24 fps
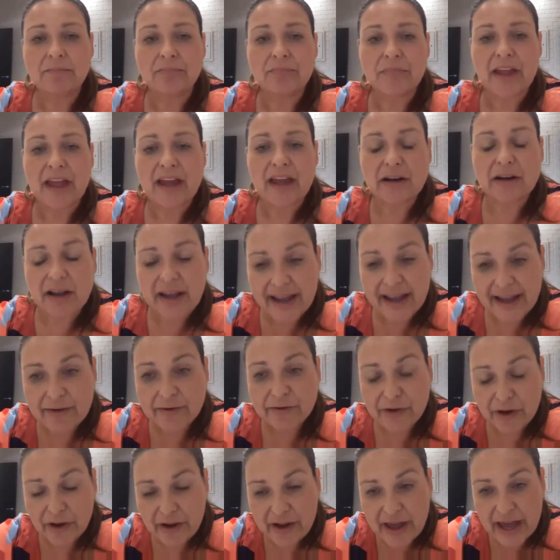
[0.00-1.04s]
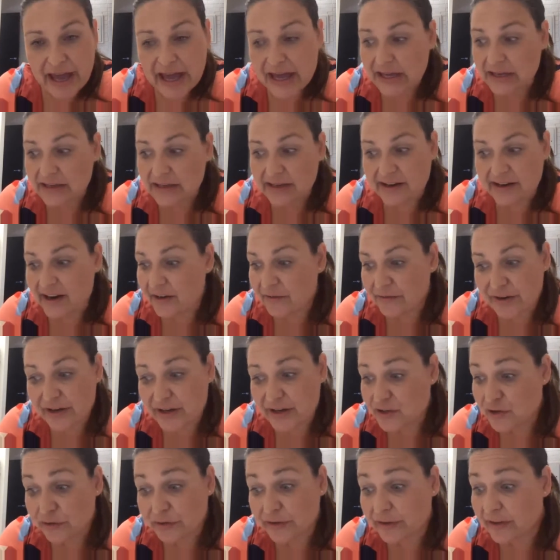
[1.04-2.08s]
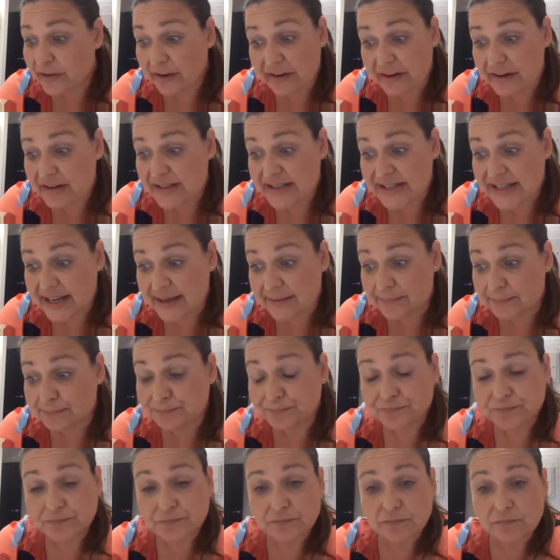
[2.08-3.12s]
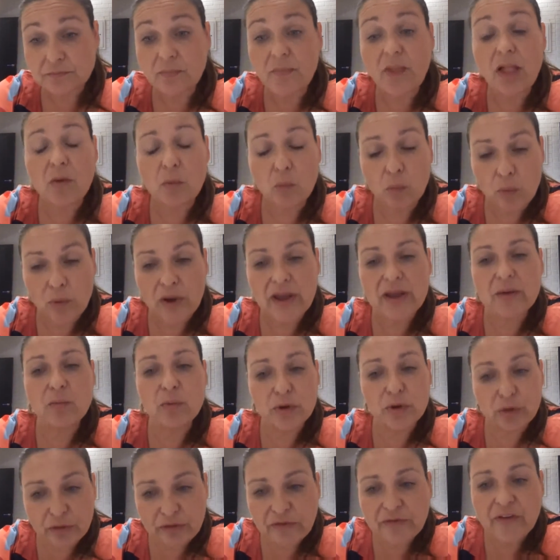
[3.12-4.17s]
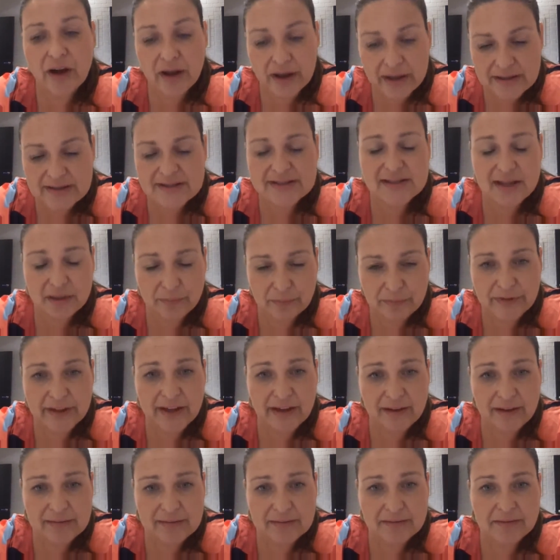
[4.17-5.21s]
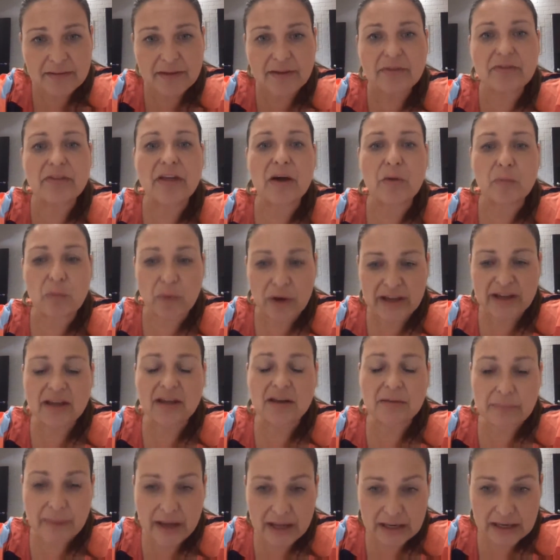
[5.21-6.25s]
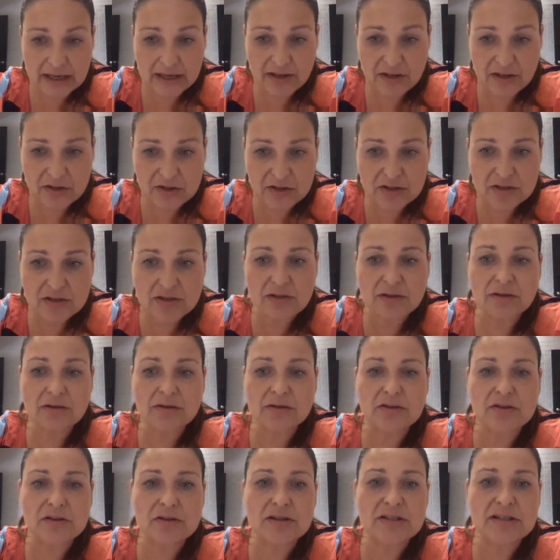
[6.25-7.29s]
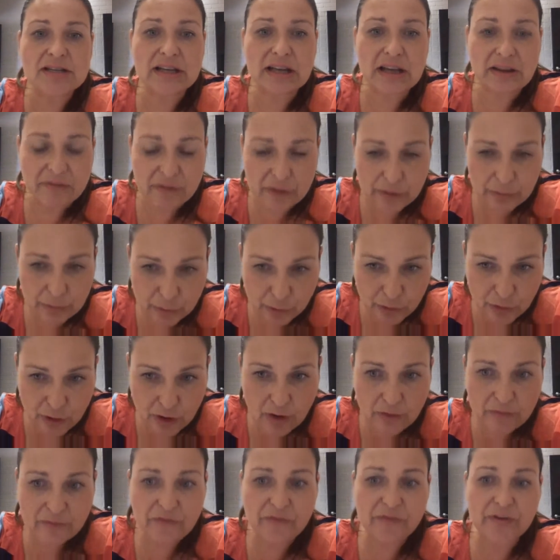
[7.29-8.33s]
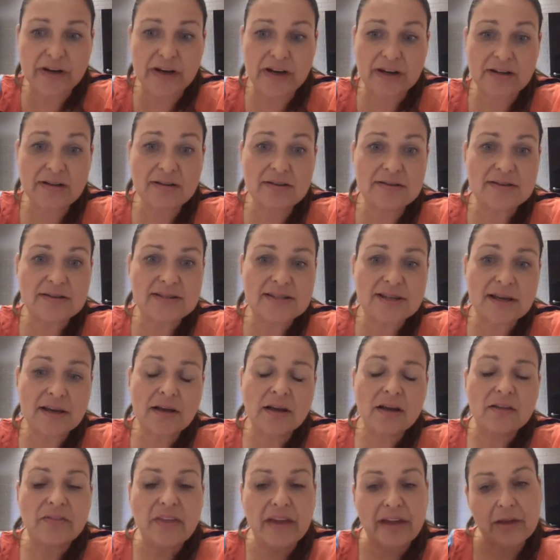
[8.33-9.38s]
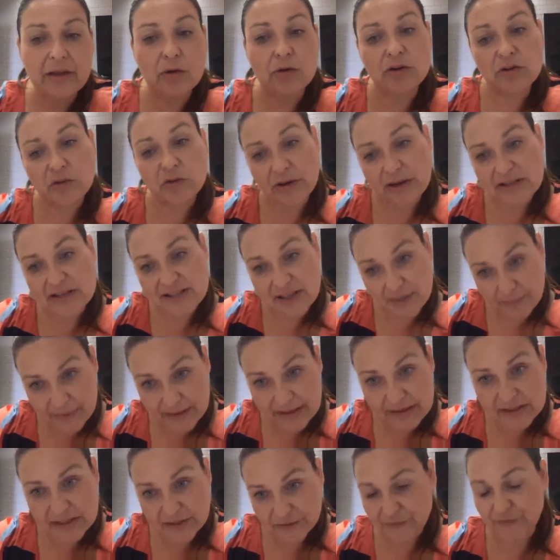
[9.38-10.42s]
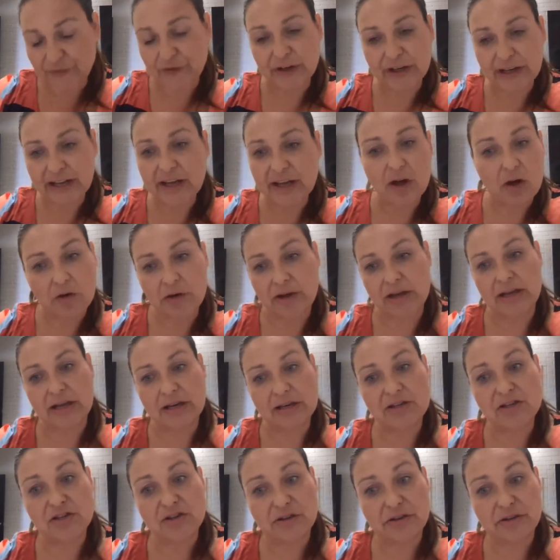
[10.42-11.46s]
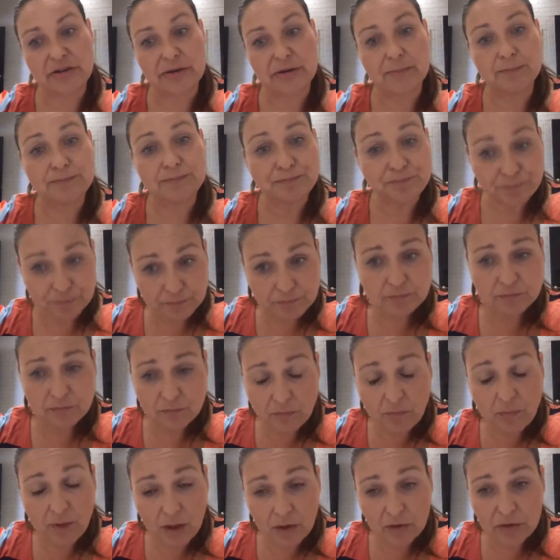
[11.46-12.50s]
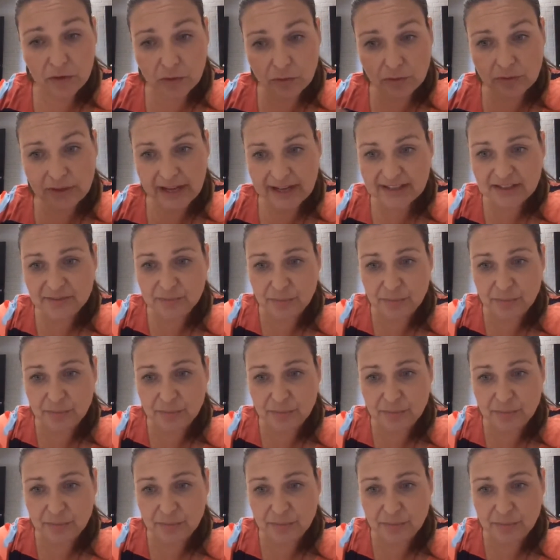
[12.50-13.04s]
And I held her hand and I reassured her and said, we will find something that we can manage to give you more confidence that you're doing something differently going into your next